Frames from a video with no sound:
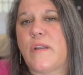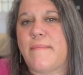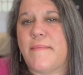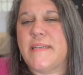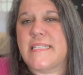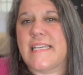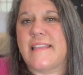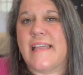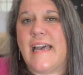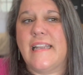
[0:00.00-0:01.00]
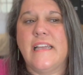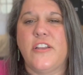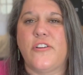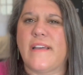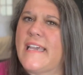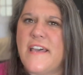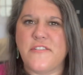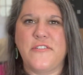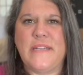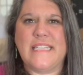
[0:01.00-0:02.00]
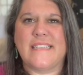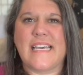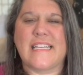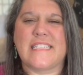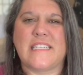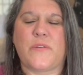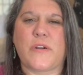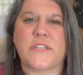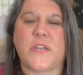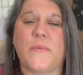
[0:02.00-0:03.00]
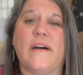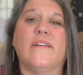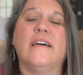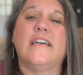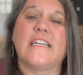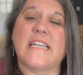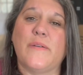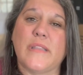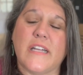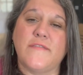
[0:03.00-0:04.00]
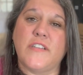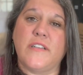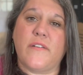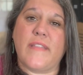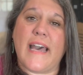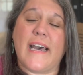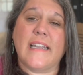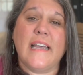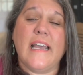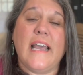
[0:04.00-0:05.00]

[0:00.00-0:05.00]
What am I missing that you're like, Heather, you didn't say this and it worked so well? Because I would love to know that.